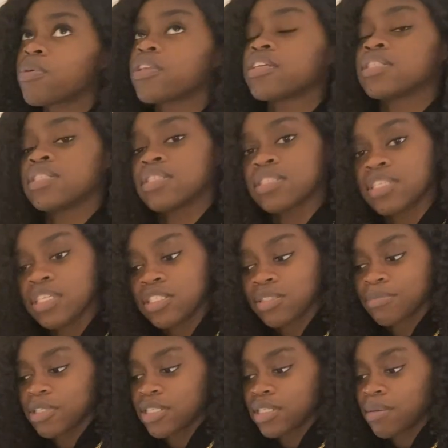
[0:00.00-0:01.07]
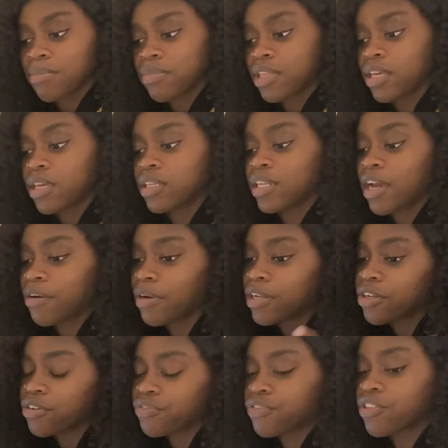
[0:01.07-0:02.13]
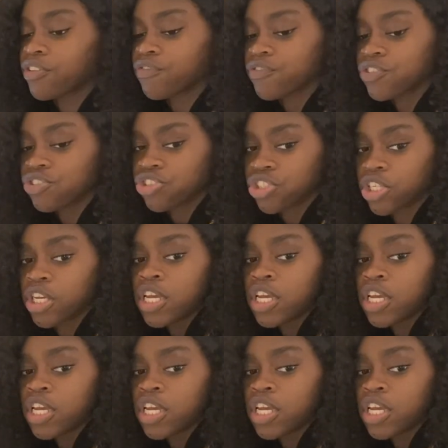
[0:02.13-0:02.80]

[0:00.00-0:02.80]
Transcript: this is teaching me something, now I know for the future.